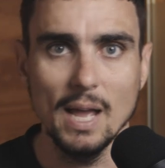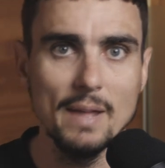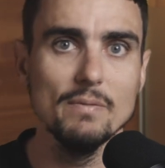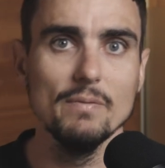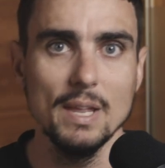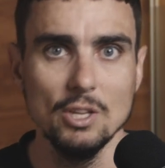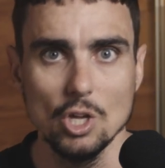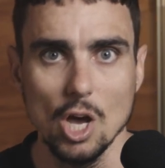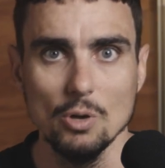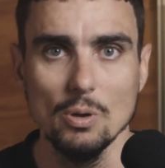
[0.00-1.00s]
and then you
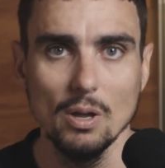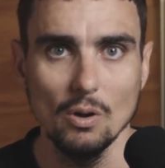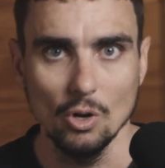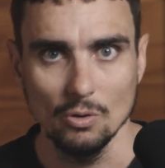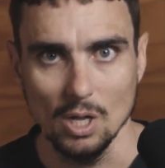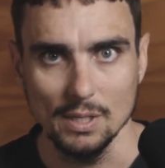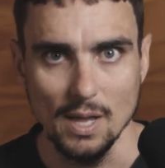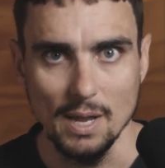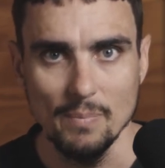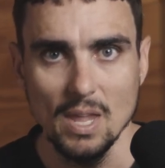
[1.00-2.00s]
go on like
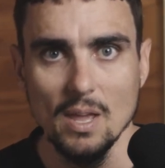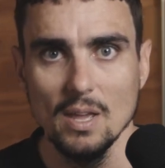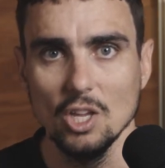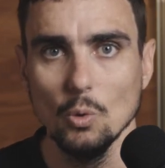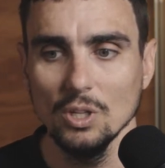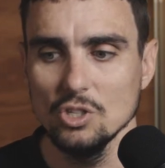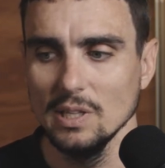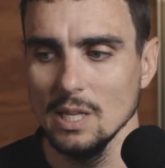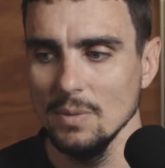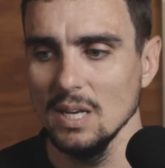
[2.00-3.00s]
that. You want to
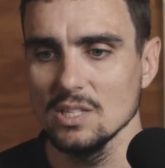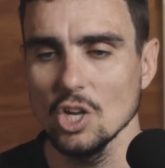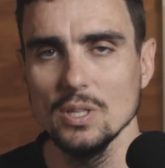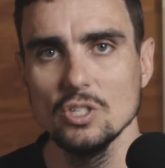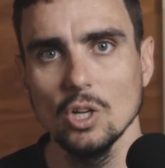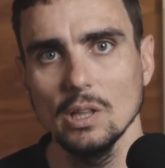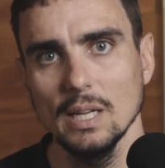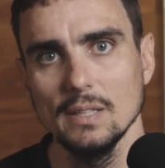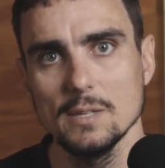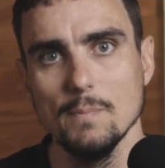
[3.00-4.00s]
limit it so it's not
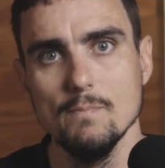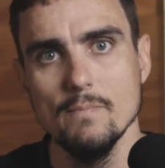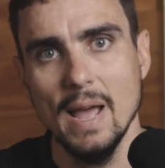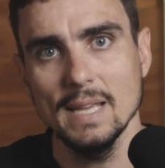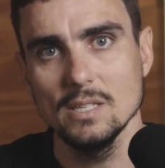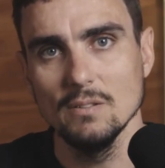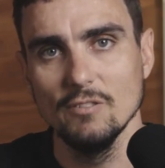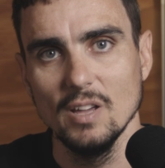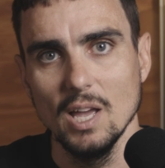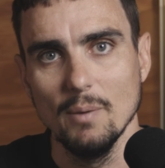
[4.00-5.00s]
like this
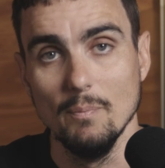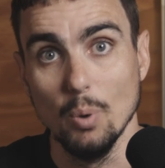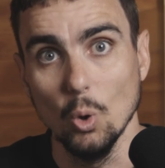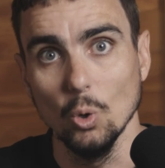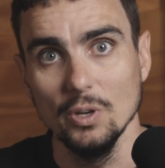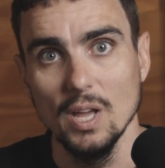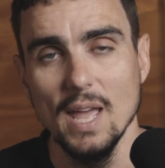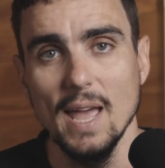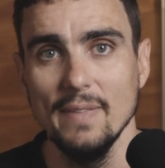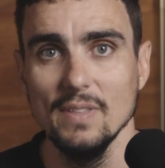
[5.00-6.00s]
massive board.
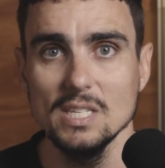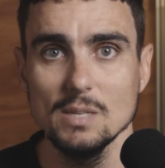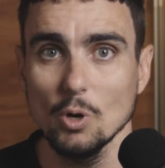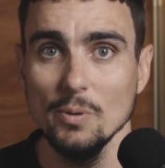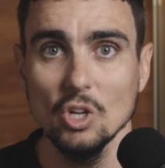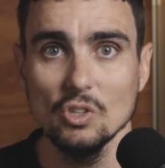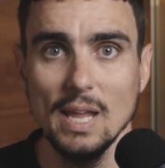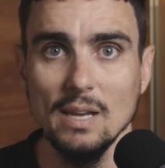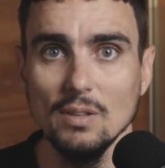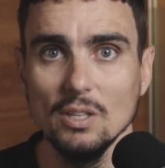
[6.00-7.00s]
And this is probably not
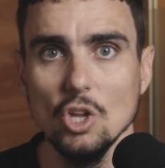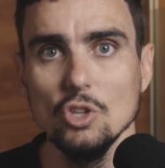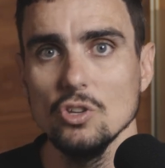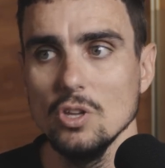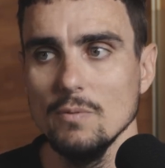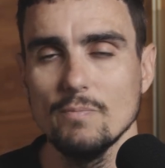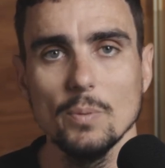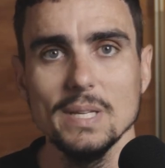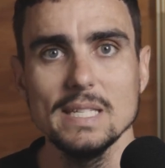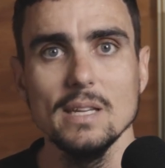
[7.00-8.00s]
anything new to you. You've
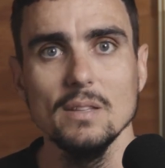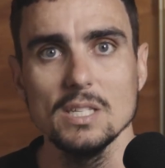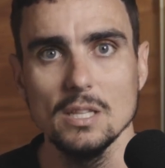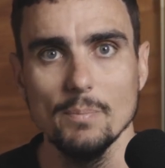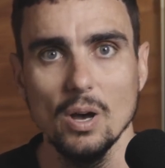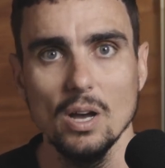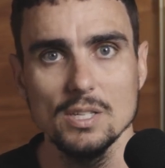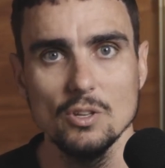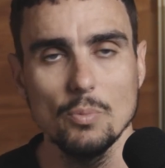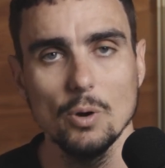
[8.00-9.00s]
probably seen this in the
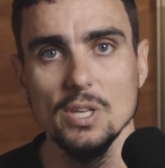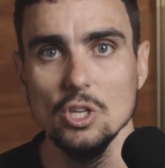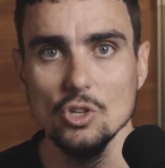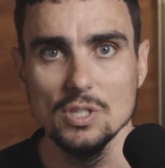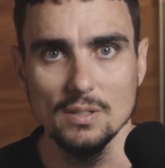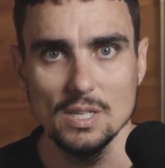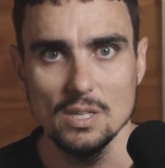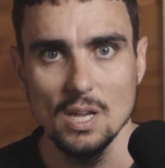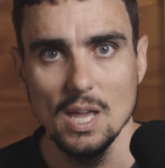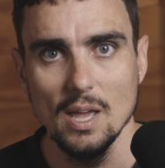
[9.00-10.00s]
past. You're probably using this